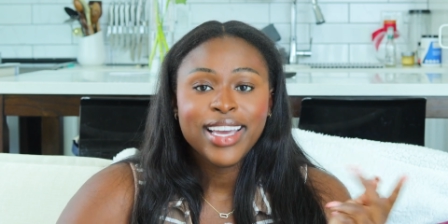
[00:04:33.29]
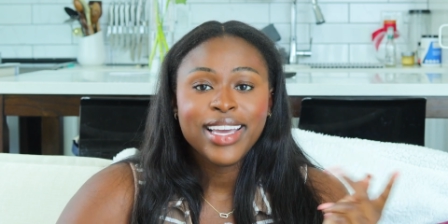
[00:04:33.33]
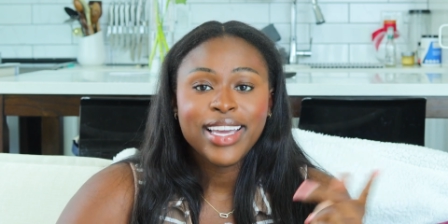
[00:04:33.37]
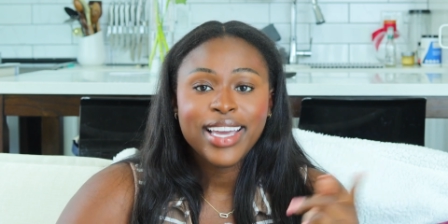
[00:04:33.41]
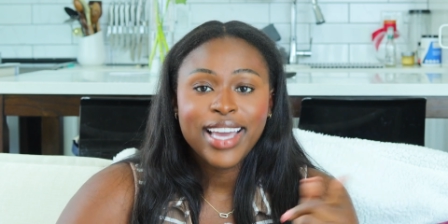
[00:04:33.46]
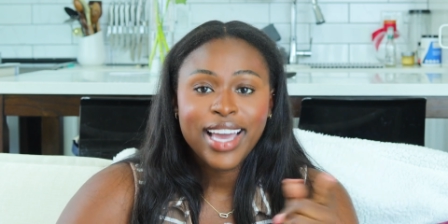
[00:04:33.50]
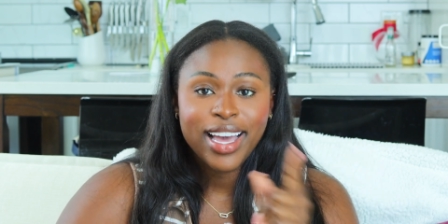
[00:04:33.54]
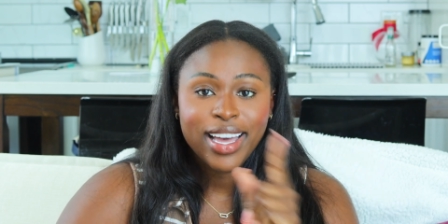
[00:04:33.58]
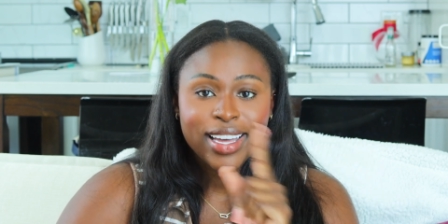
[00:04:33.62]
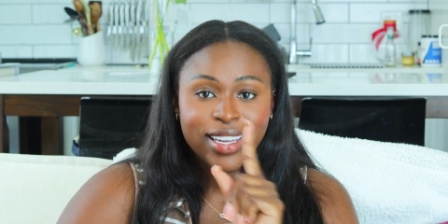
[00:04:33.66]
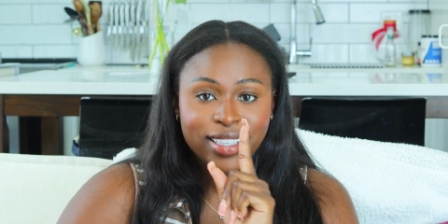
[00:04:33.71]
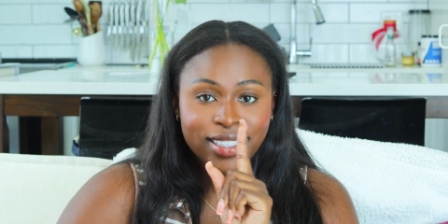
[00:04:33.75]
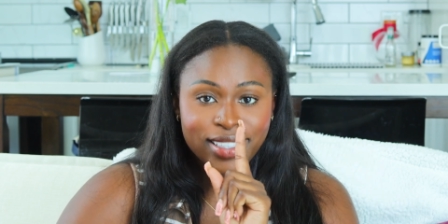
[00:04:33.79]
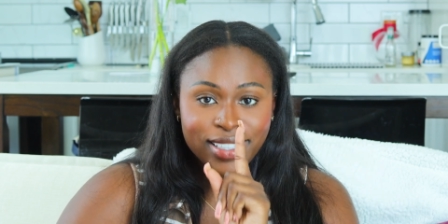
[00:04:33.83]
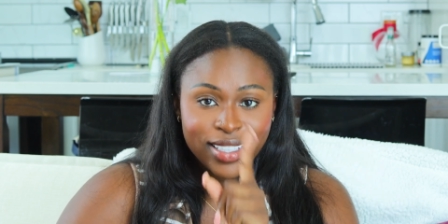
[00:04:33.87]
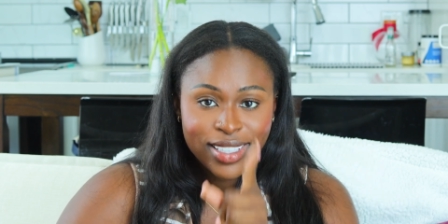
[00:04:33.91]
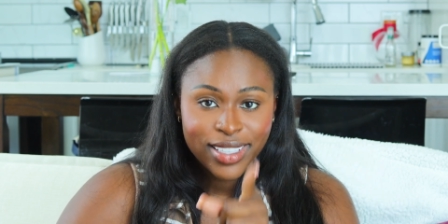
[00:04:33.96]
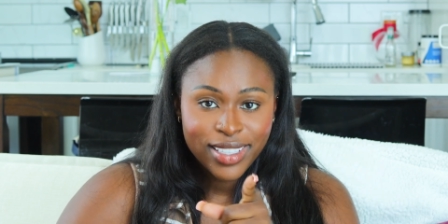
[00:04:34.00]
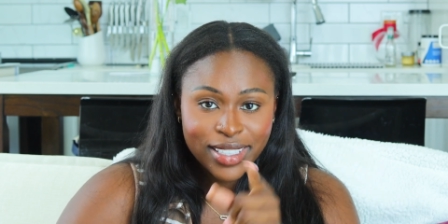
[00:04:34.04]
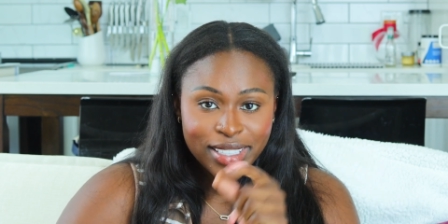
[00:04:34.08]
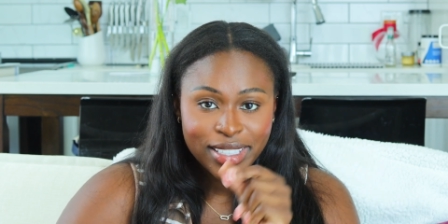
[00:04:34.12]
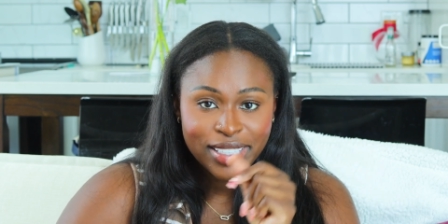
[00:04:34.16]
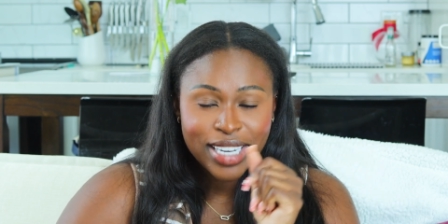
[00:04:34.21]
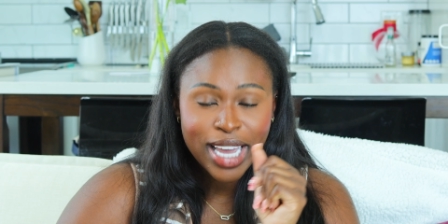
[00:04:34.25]
Yeah,
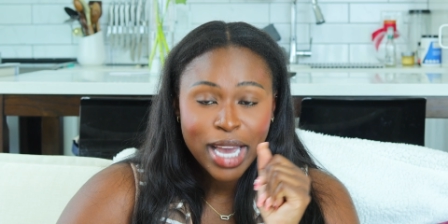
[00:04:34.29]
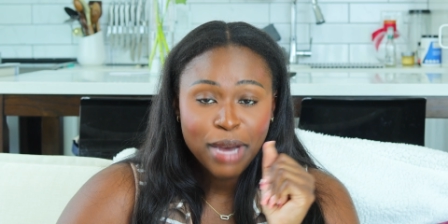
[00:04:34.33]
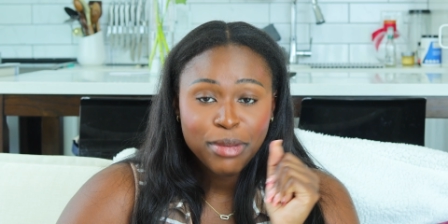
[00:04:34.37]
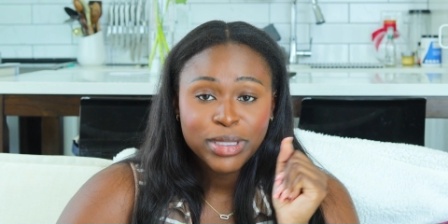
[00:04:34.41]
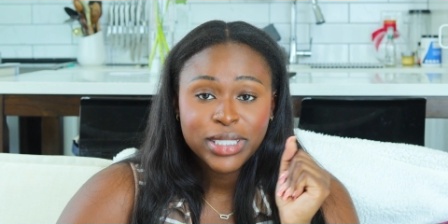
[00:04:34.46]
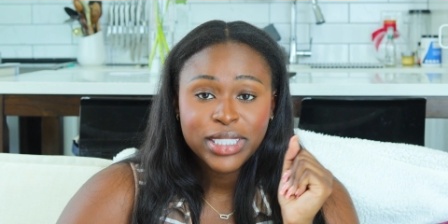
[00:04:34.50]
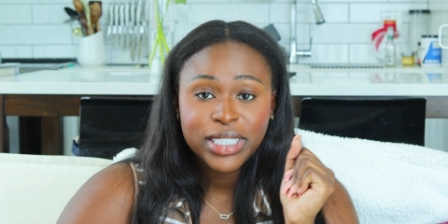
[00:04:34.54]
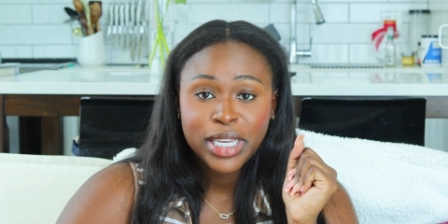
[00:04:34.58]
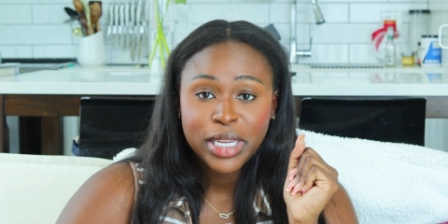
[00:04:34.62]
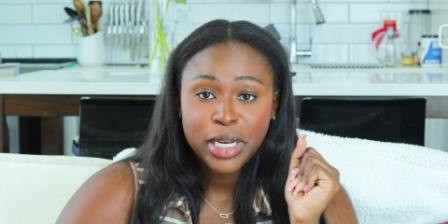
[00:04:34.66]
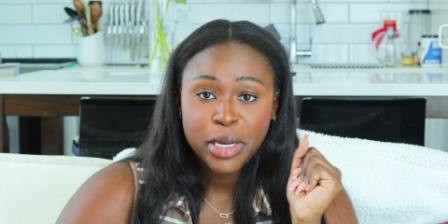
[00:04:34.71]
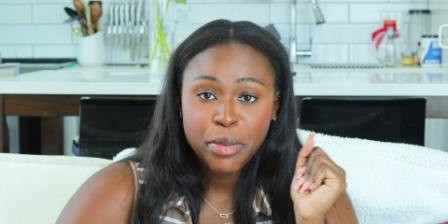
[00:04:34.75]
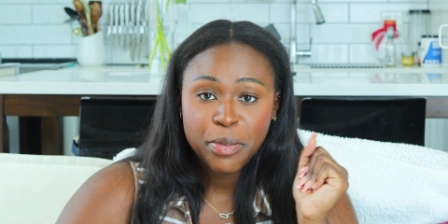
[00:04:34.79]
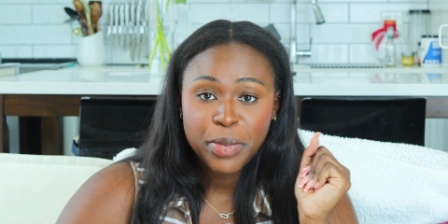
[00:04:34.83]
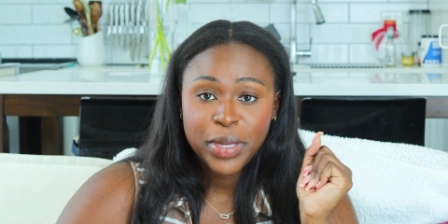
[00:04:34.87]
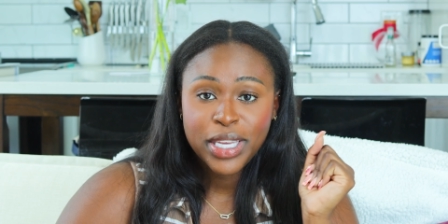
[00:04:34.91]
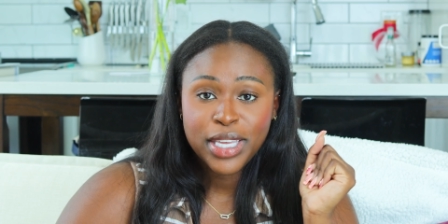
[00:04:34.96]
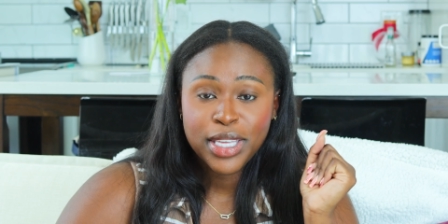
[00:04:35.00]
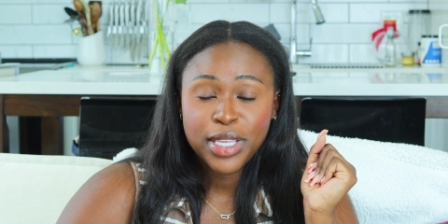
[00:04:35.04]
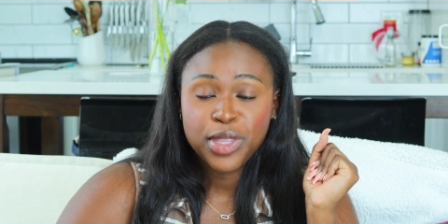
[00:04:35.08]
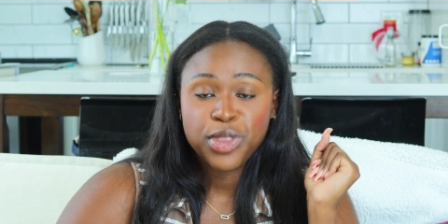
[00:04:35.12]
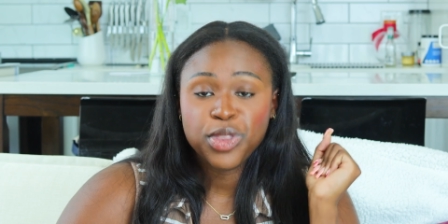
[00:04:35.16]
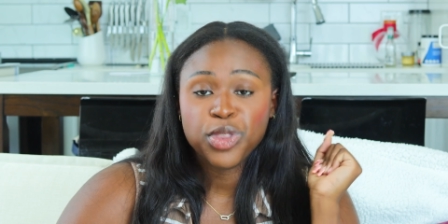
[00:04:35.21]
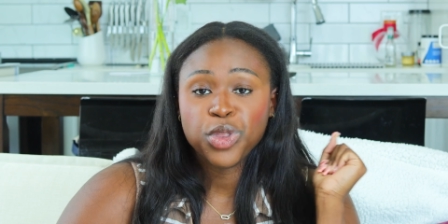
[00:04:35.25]
now it's going to
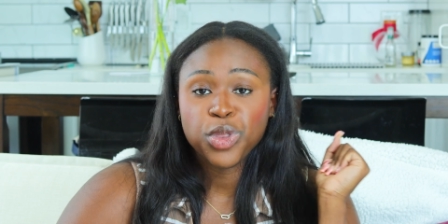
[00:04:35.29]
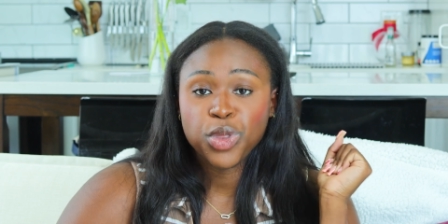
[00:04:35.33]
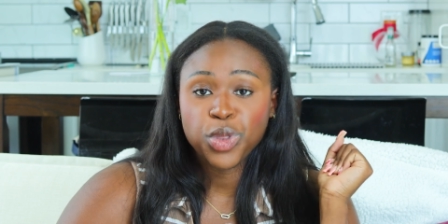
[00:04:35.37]
be